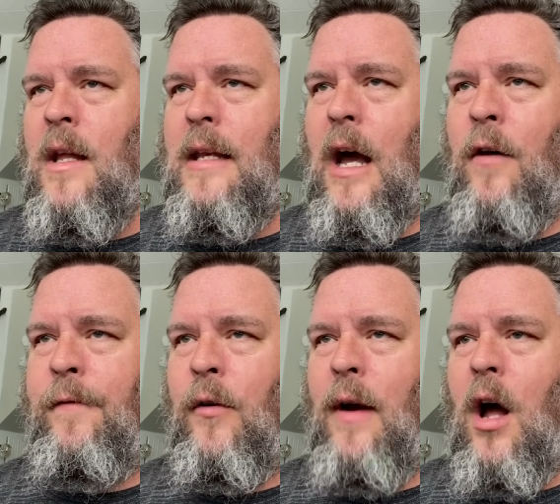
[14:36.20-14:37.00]
Now,
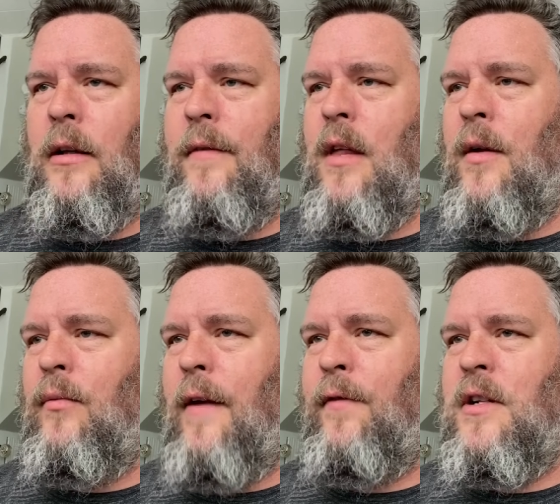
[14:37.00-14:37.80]
for I'll leave the
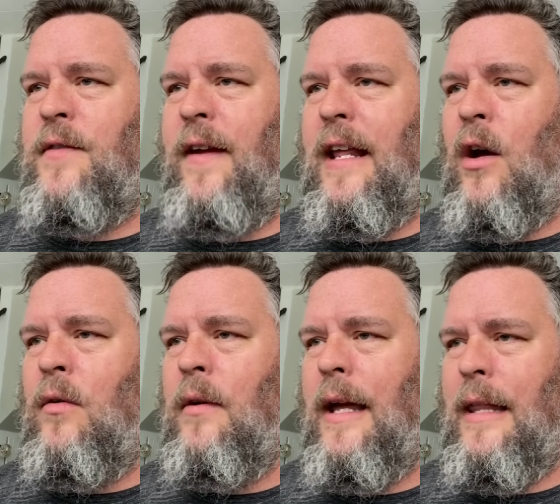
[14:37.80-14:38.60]
reference video
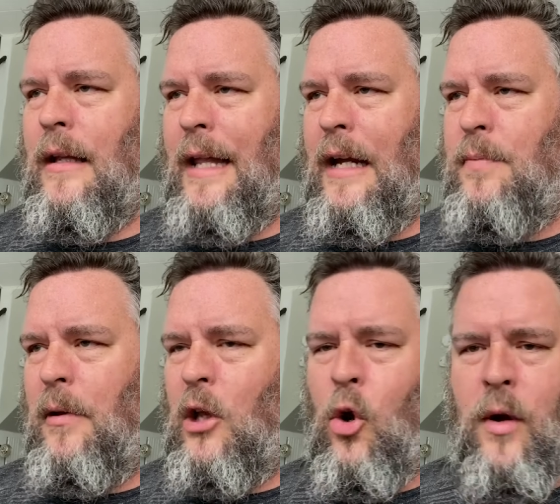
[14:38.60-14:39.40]
in the link
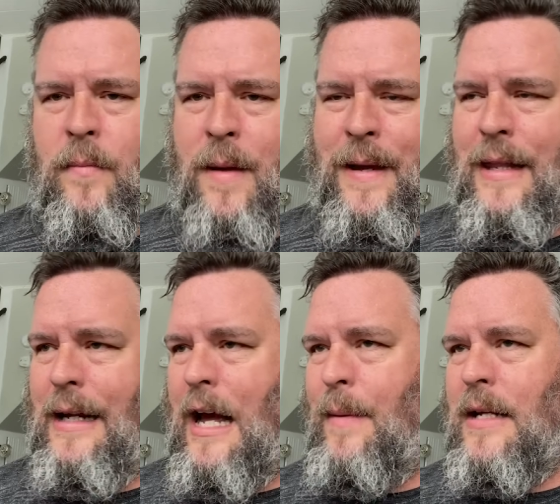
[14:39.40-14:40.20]
below and maybe in the
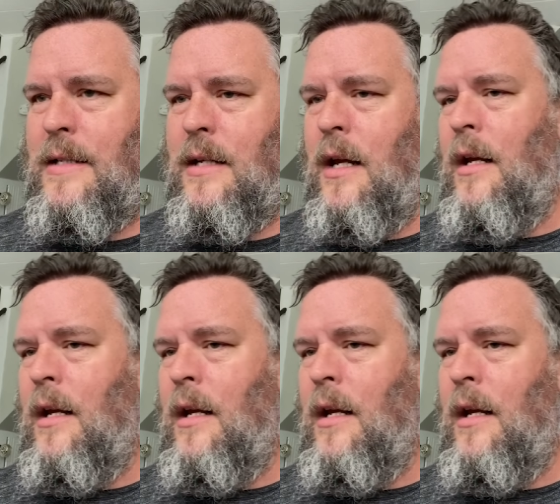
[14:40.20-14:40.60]
comments.